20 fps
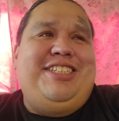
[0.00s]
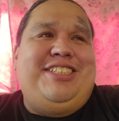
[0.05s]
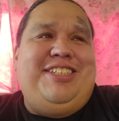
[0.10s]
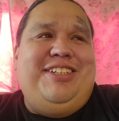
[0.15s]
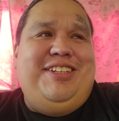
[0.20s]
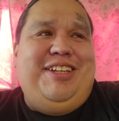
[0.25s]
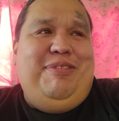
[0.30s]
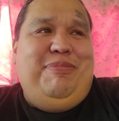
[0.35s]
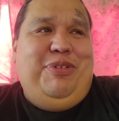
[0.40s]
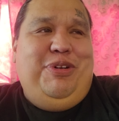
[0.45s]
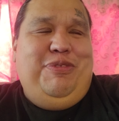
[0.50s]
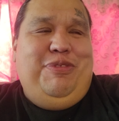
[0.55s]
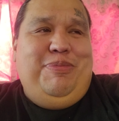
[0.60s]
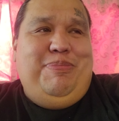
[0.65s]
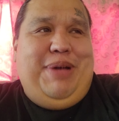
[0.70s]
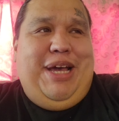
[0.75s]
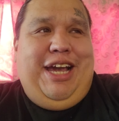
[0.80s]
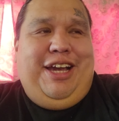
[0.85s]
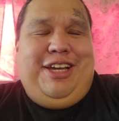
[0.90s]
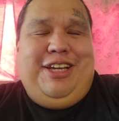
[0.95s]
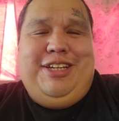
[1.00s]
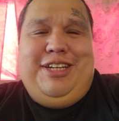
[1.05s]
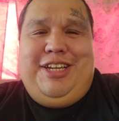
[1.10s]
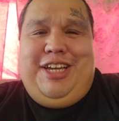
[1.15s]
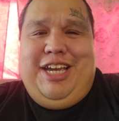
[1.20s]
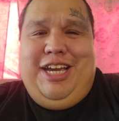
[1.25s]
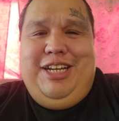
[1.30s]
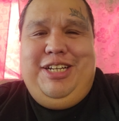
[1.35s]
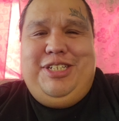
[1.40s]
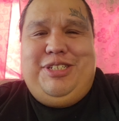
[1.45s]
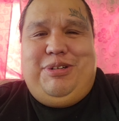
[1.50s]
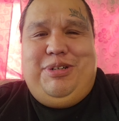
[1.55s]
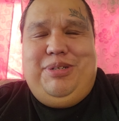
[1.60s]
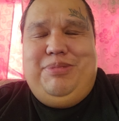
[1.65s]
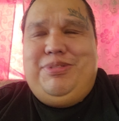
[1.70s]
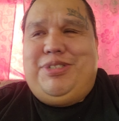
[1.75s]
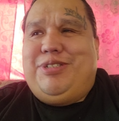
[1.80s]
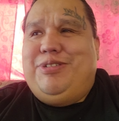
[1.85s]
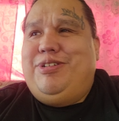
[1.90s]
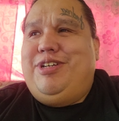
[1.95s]
So they move him back into Kenny's
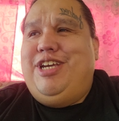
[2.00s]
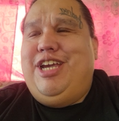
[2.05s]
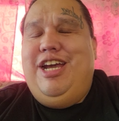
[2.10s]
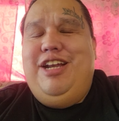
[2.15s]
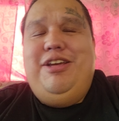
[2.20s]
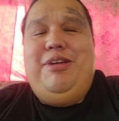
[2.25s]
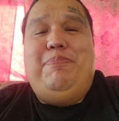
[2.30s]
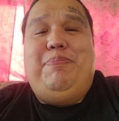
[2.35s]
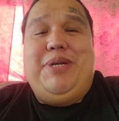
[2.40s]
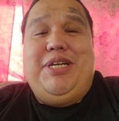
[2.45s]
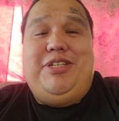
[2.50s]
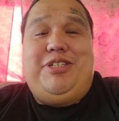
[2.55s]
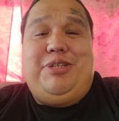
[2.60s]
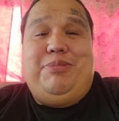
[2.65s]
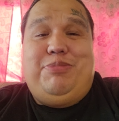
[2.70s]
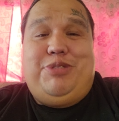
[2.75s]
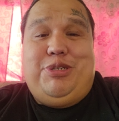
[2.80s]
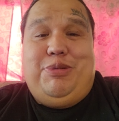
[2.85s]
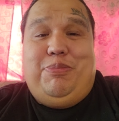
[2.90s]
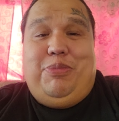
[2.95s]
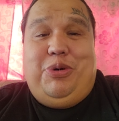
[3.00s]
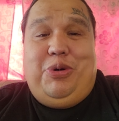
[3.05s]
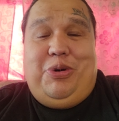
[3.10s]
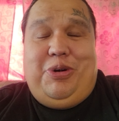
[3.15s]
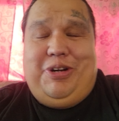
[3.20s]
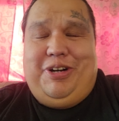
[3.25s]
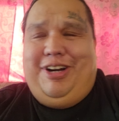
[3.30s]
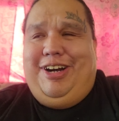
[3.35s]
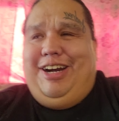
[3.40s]
room. So Kenny beats him some more.